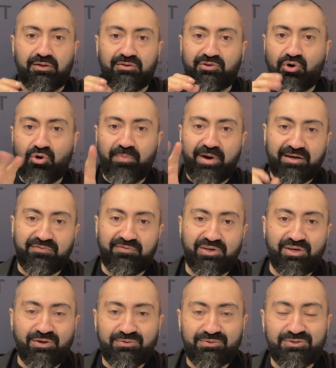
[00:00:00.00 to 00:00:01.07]
Throwback
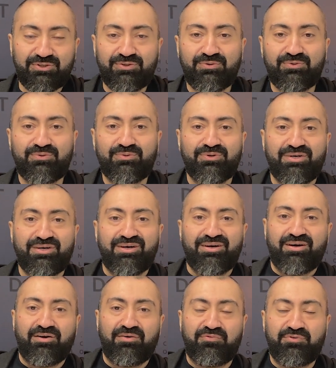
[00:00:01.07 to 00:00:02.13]
video to
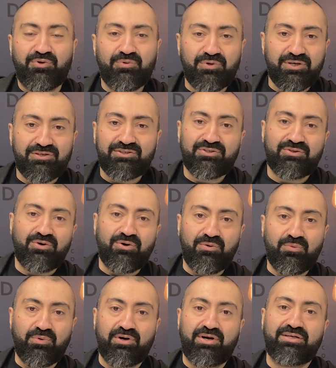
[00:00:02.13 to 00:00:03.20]
a few years ago
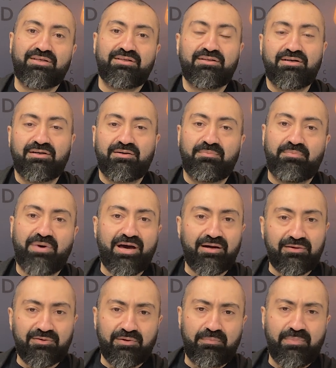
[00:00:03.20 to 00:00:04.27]
where I did the
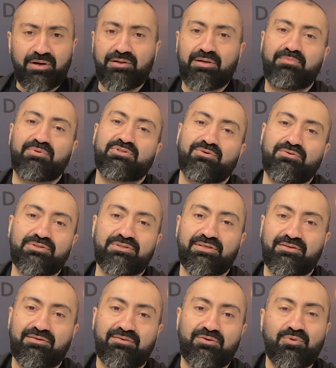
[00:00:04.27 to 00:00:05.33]
Battle of the Metal episodes
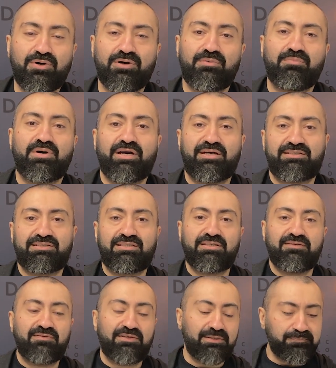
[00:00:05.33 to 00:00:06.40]
at Hookah Unbiased
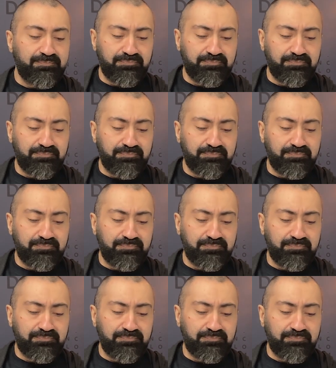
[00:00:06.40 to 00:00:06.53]
TV.